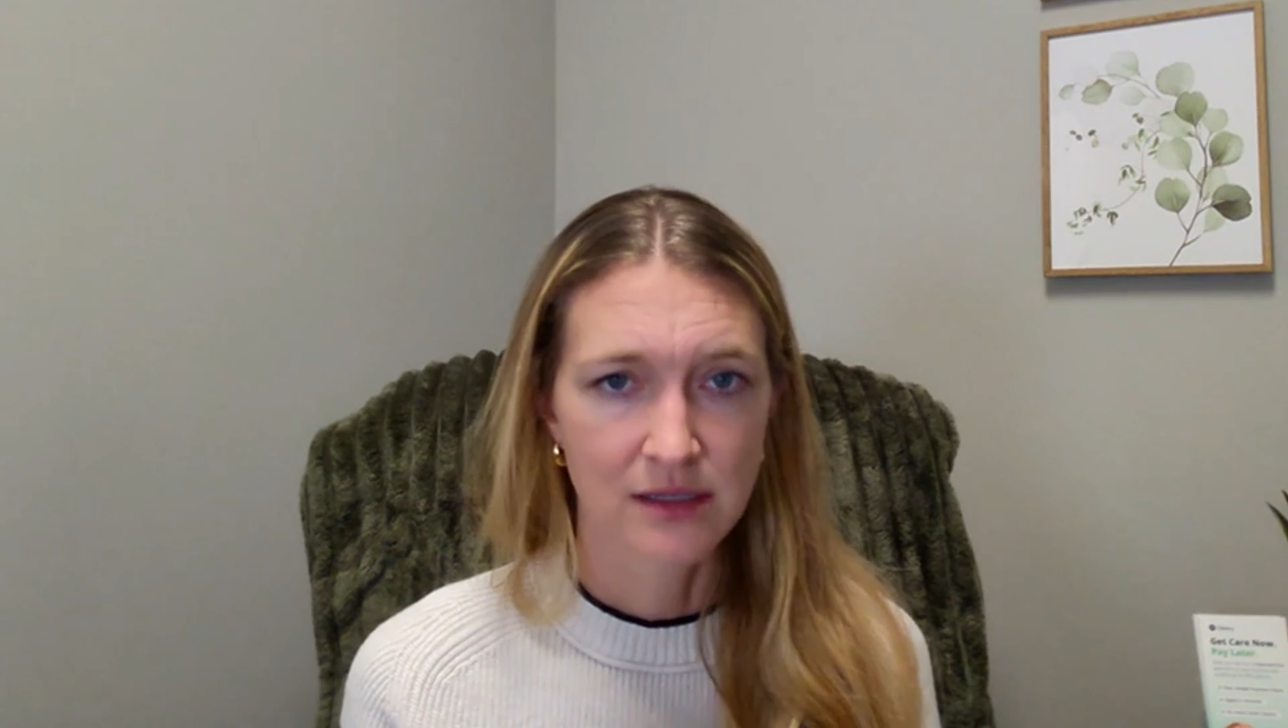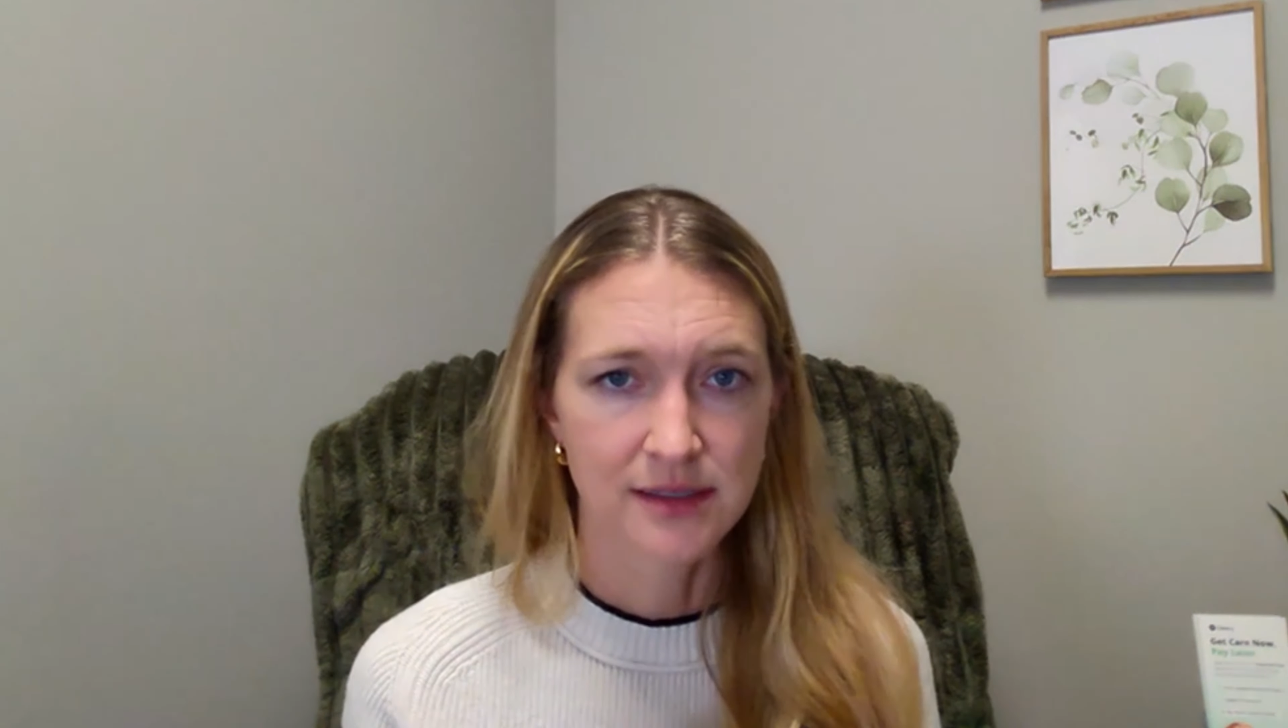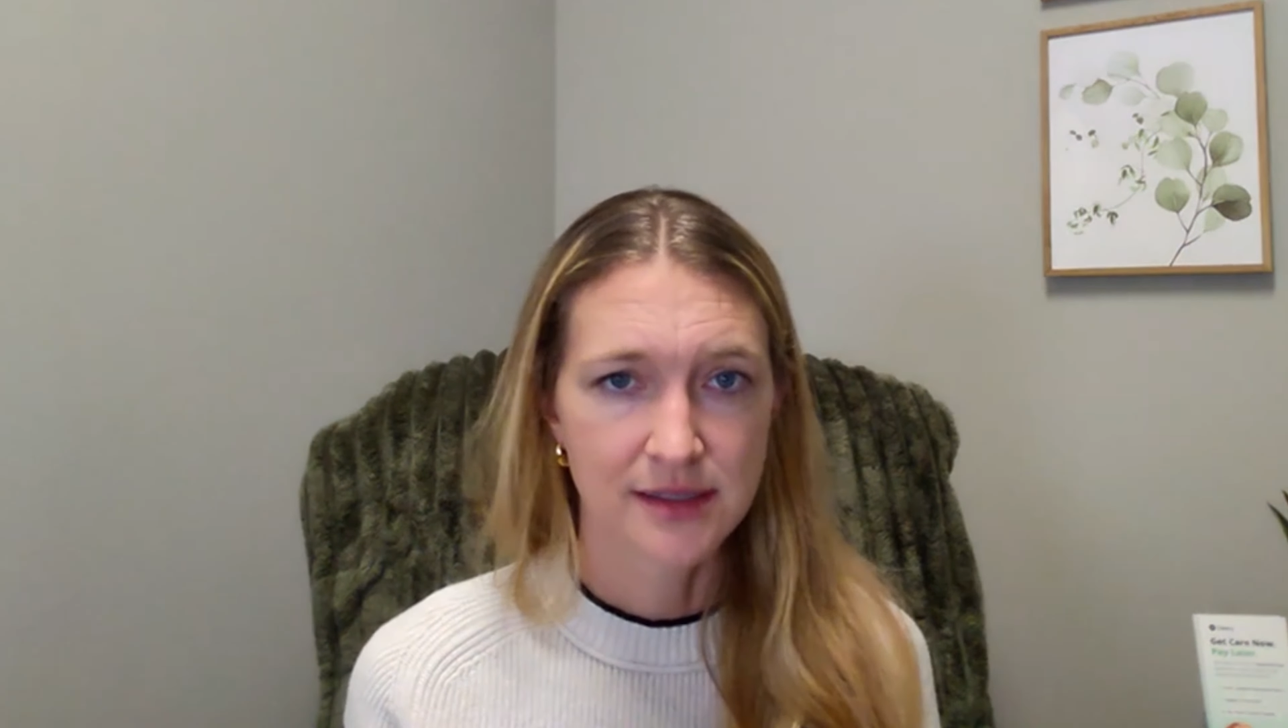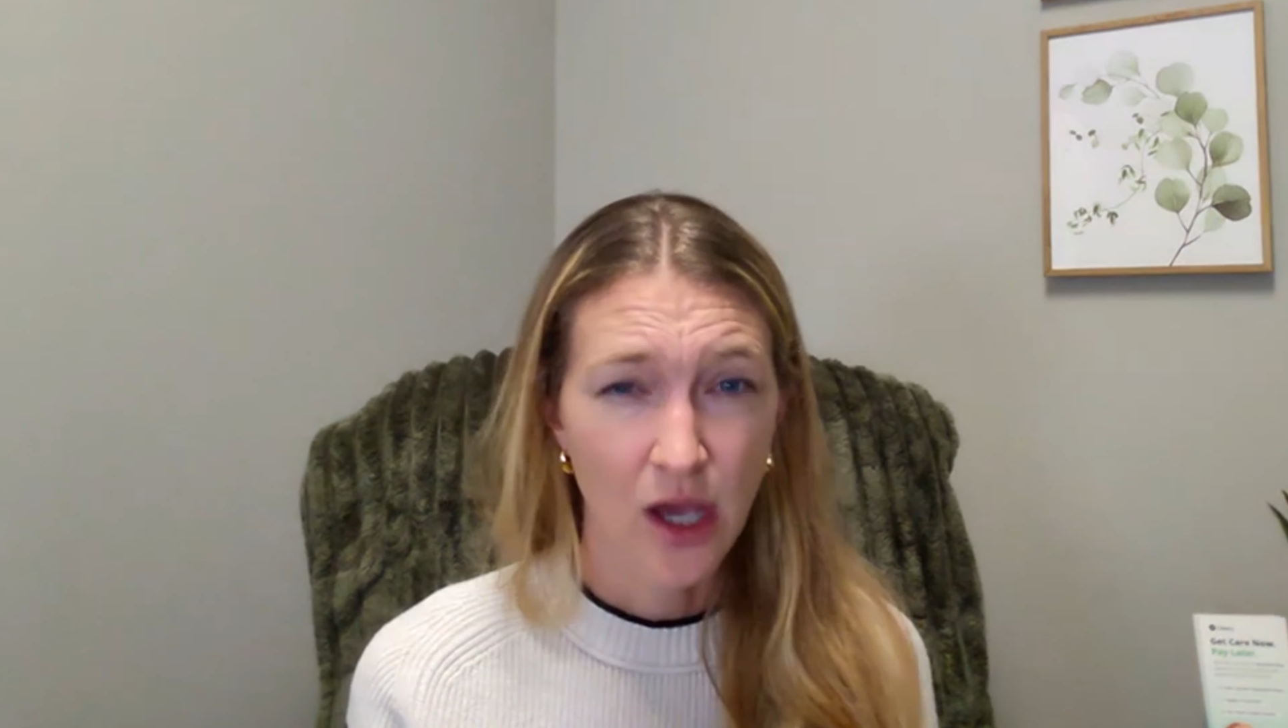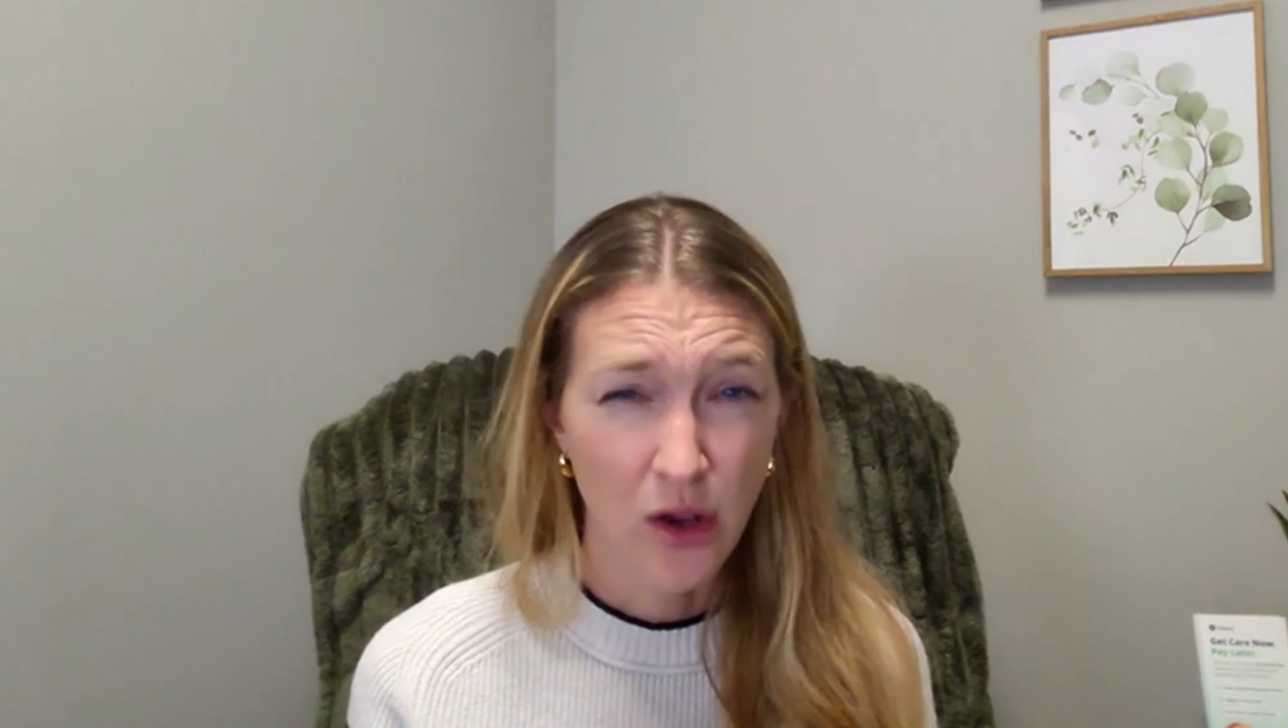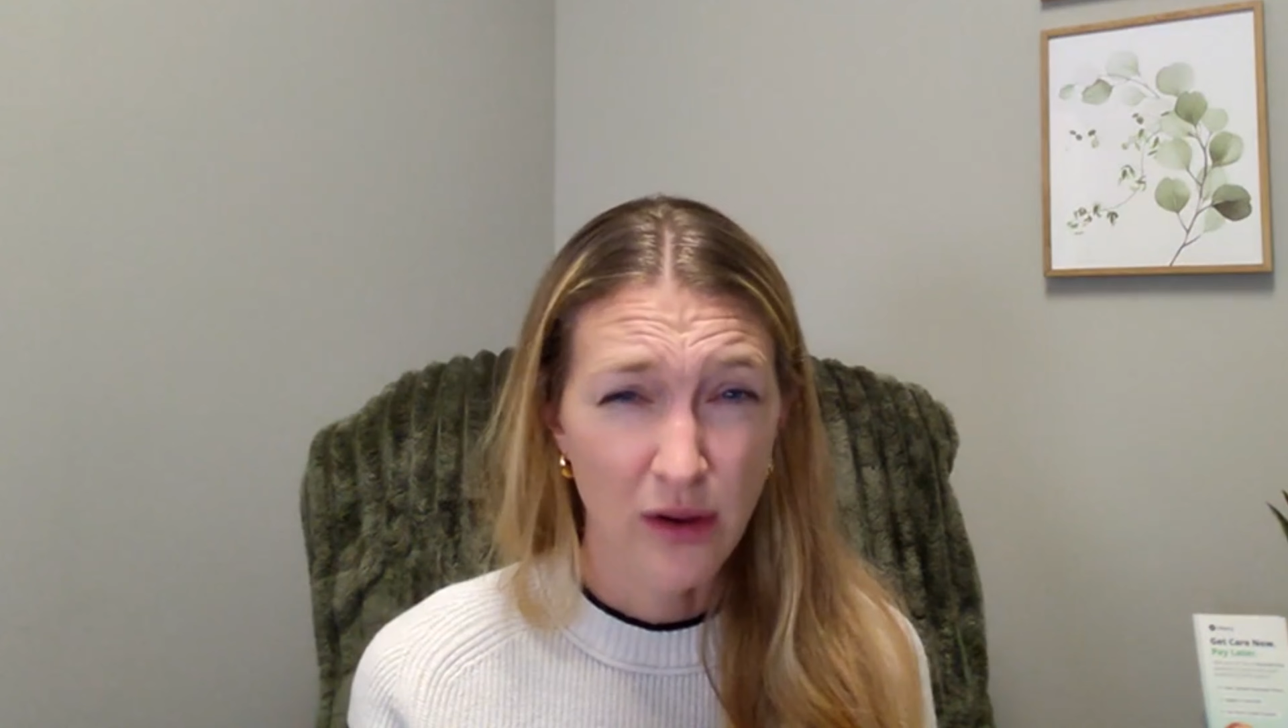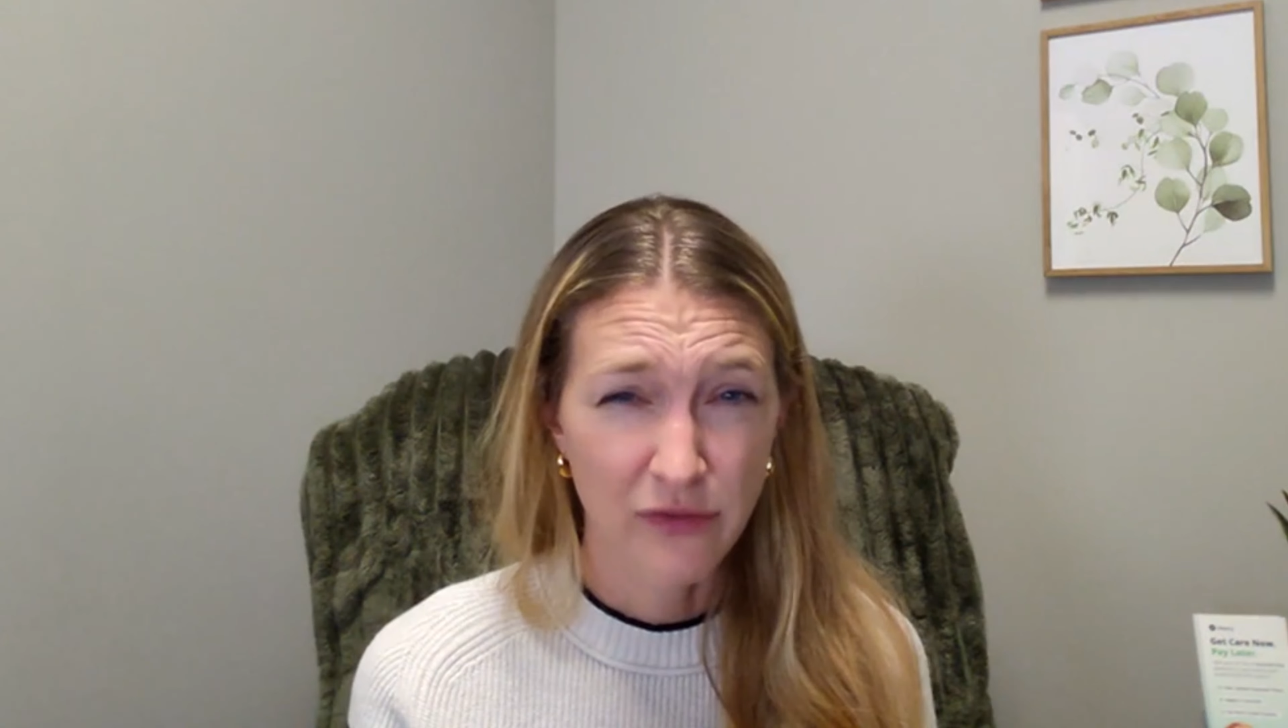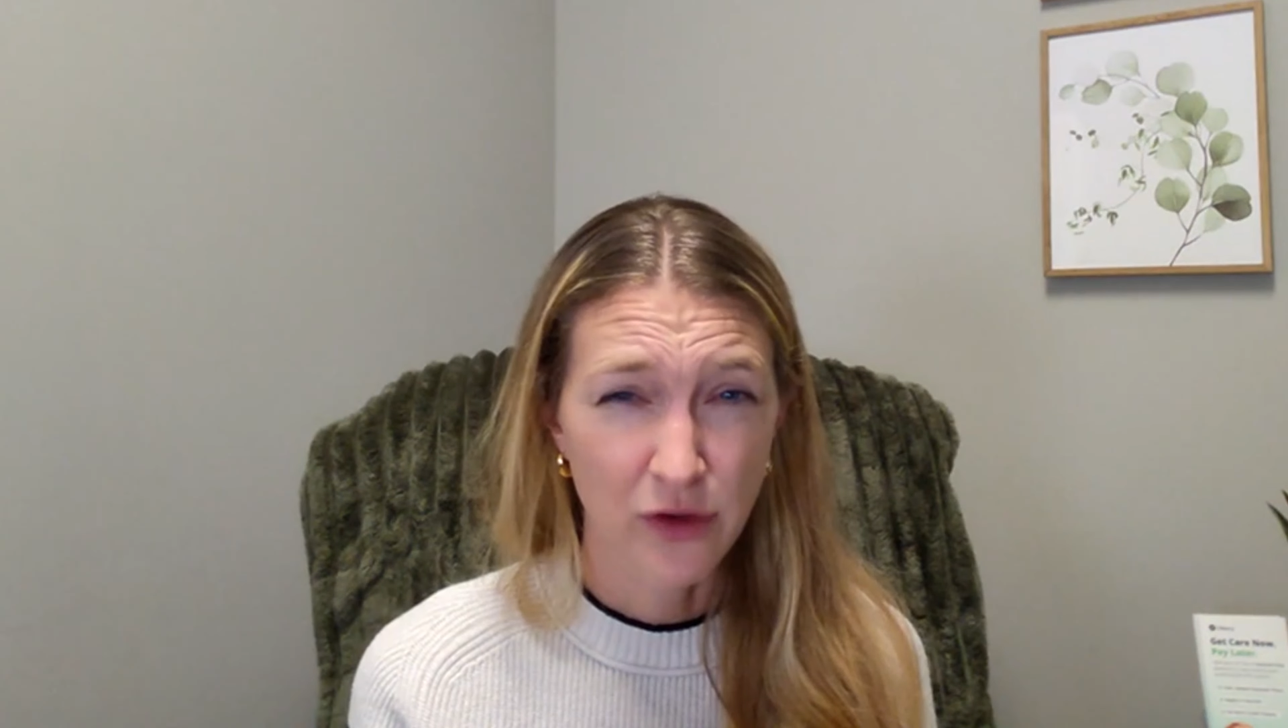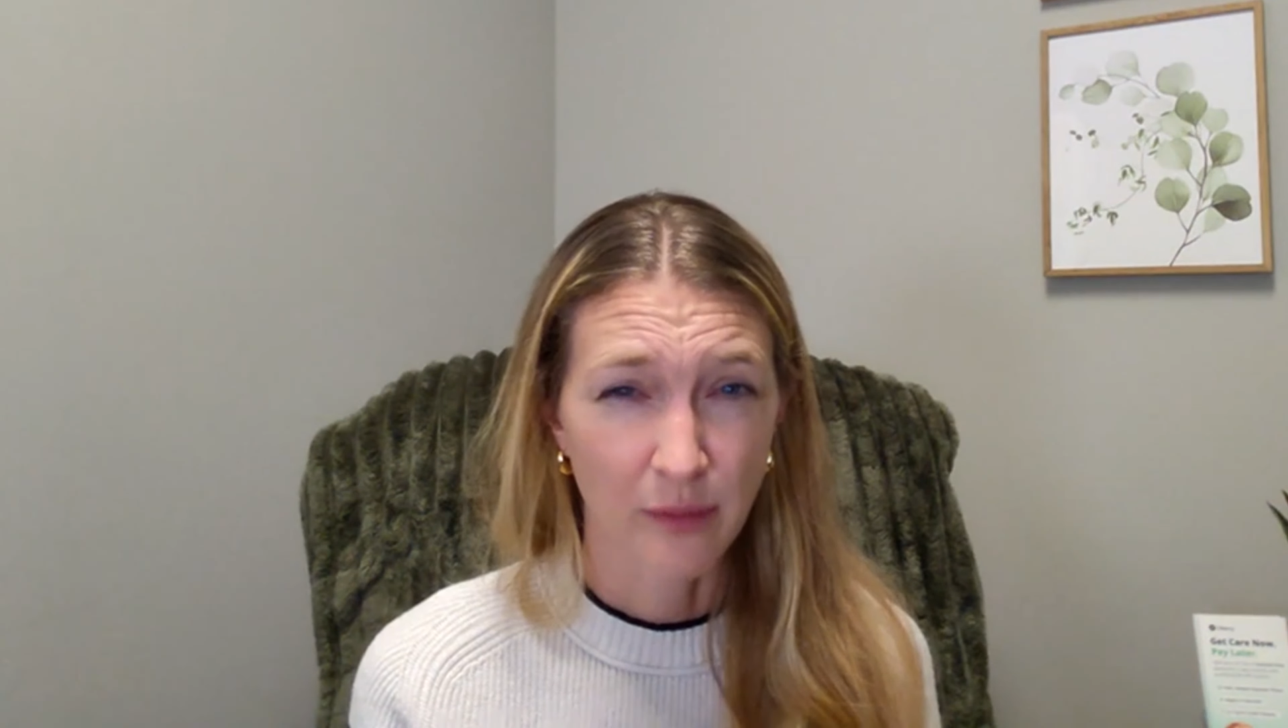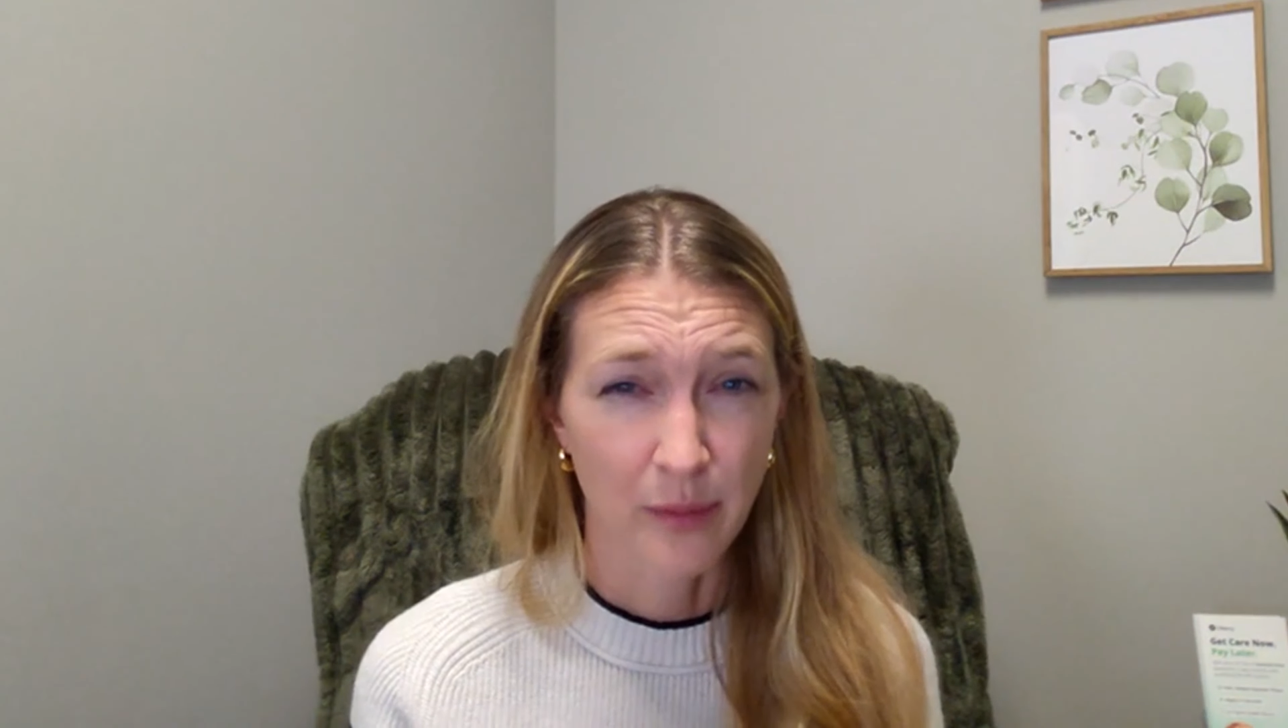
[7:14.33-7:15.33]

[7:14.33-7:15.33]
So if you're